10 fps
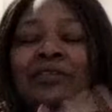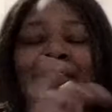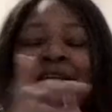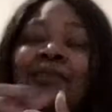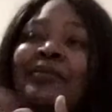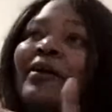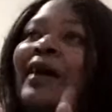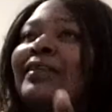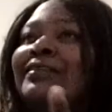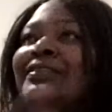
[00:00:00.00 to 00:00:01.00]
thinking about
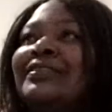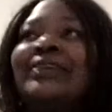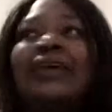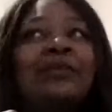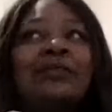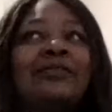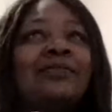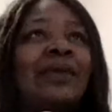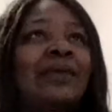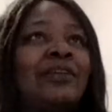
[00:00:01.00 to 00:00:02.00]
Allison and
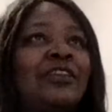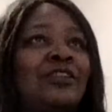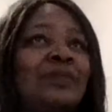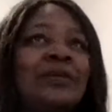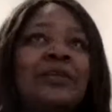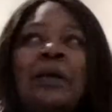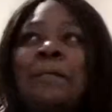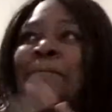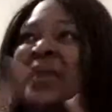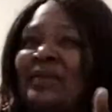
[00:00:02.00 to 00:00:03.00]
maybe she'll be the
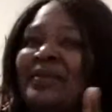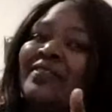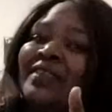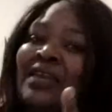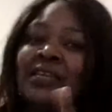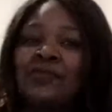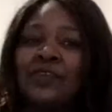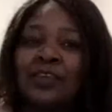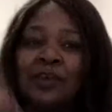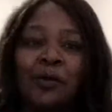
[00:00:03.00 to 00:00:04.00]
baby of the next
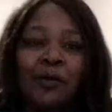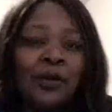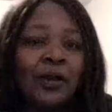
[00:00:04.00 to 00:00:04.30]
video,